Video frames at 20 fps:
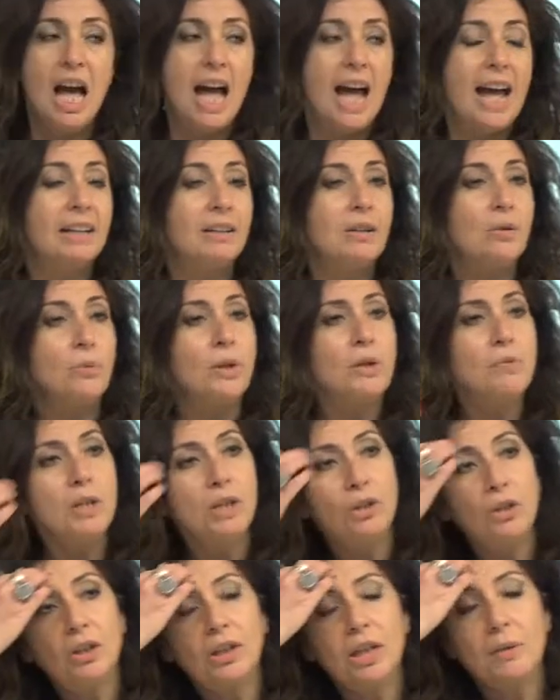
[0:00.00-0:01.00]
And when we
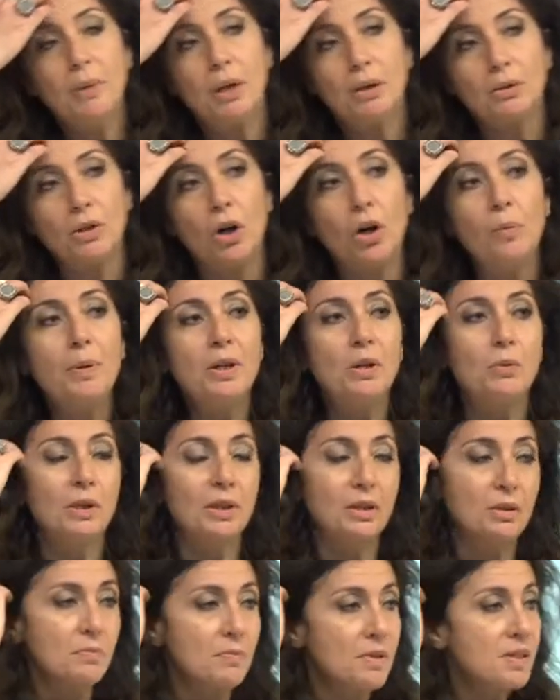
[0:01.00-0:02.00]
talk about open
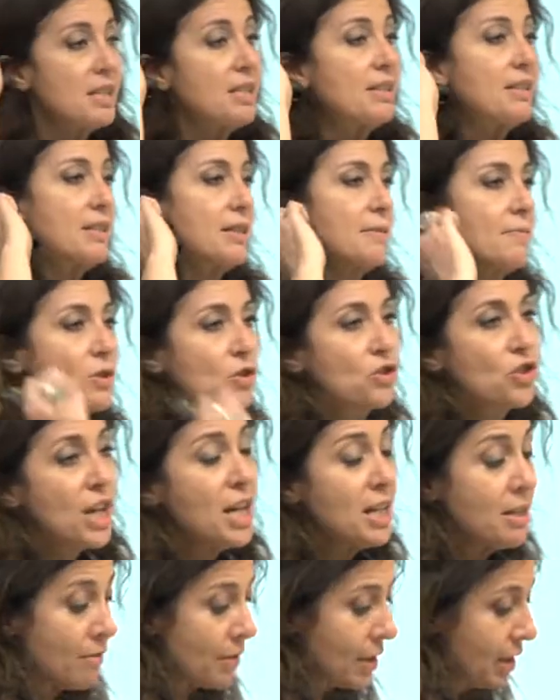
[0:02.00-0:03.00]
quantum systems,
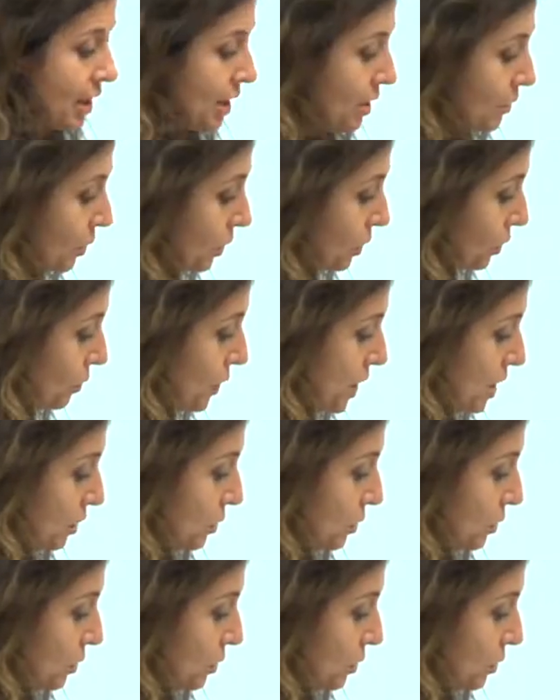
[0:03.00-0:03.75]
generally what we